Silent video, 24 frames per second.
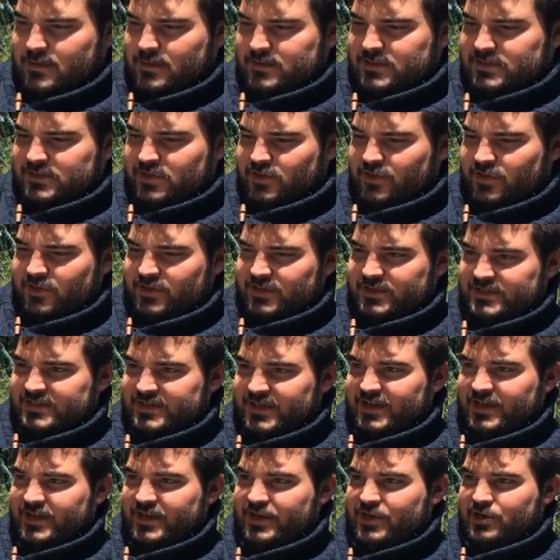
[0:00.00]
and so you can
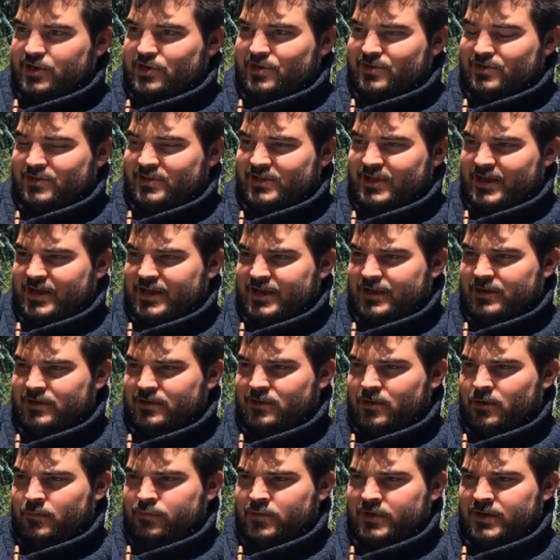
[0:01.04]
see here that
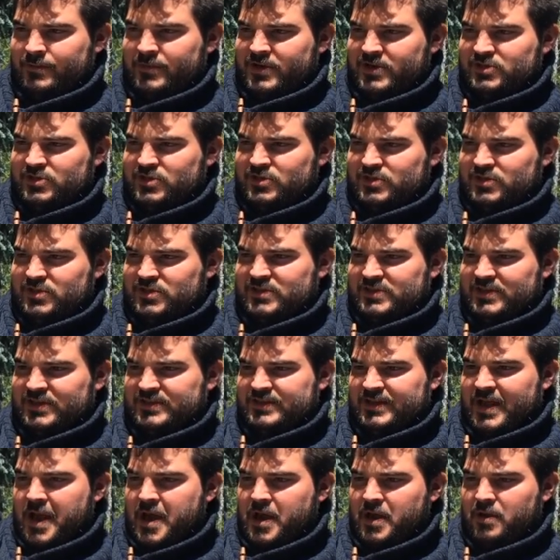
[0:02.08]
pretty much you just
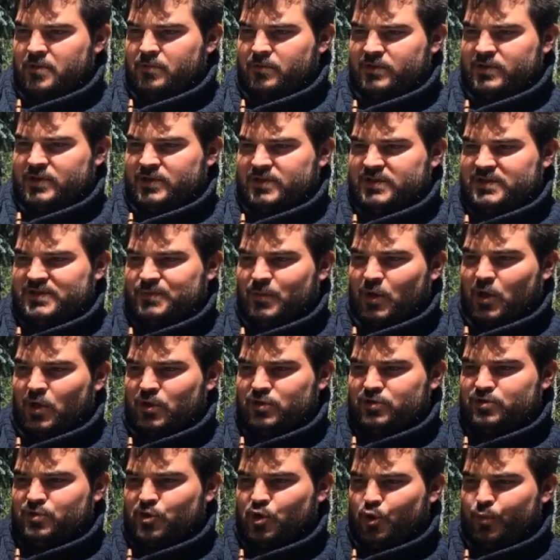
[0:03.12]
sit down with a
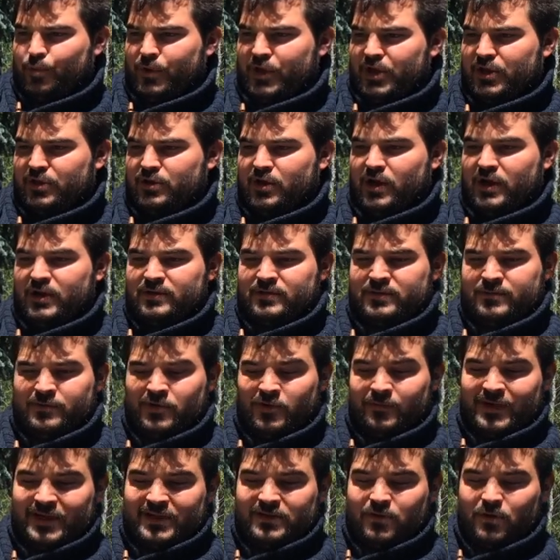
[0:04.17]
small drill bit. Not
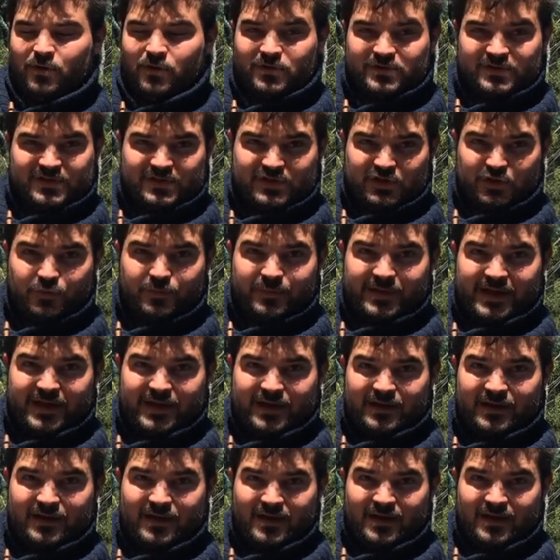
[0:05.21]
Don't make the holes too
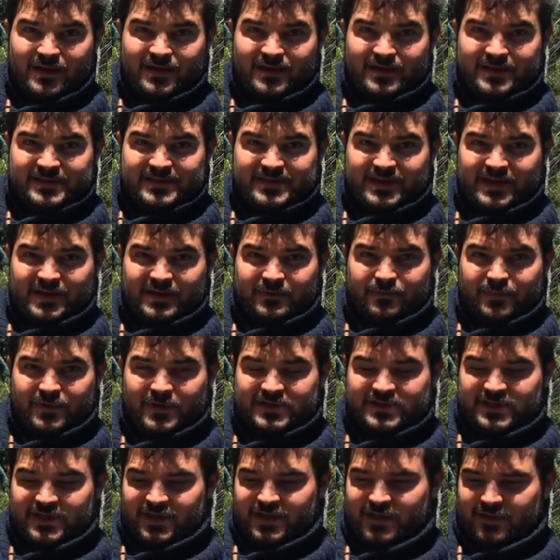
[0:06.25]
big because then
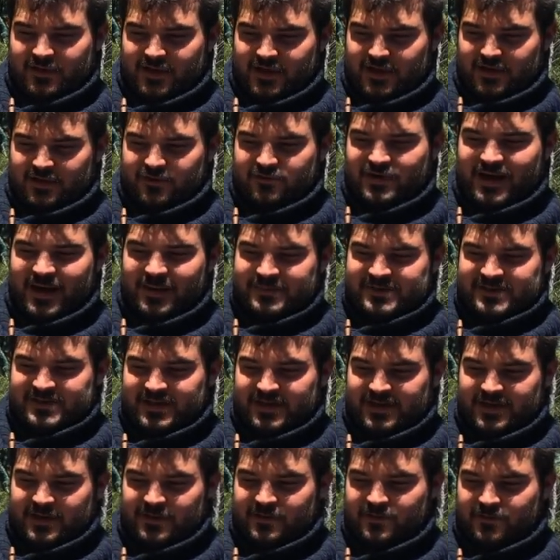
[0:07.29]
particulate and grapes
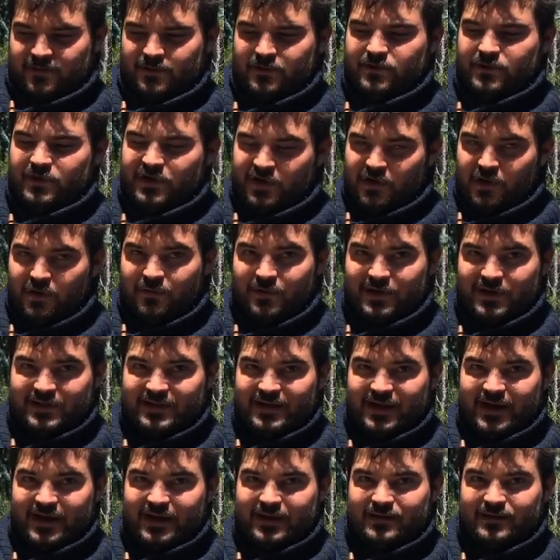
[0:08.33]
can get through and you don't want
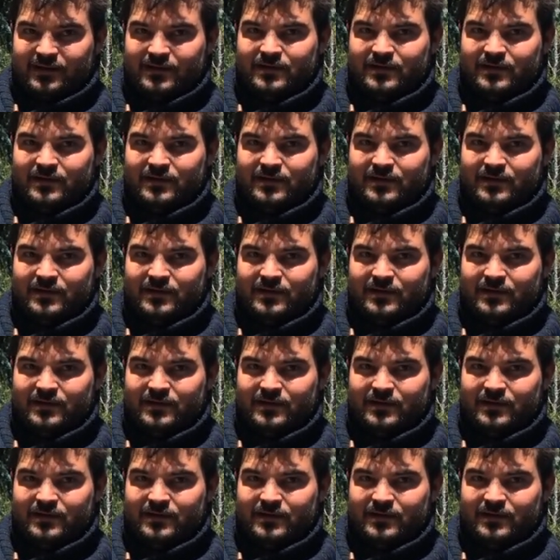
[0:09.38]
that.